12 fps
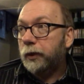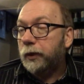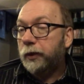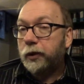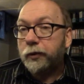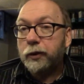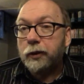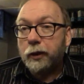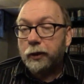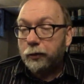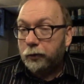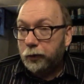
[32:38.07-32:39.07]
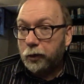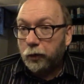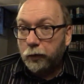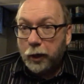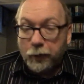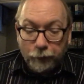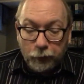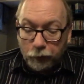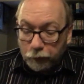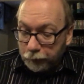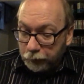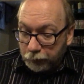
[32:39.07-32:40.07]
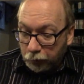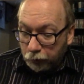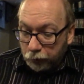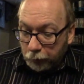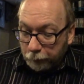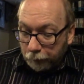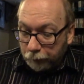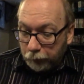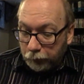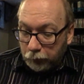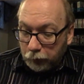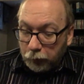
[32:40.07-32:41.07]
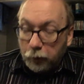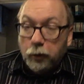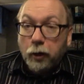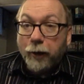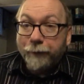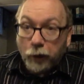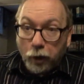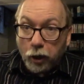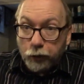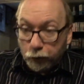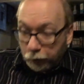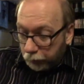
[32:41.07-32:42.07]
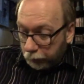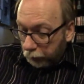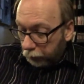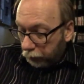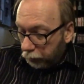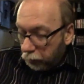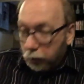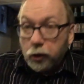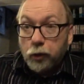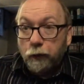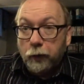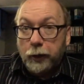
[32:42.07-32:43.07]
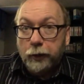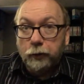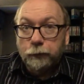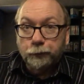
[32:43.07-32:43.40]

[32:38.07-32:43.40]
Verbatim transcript: there's like, you know, obviously there's a stereotype of the, uh, of the hard drinking Newfoundlander.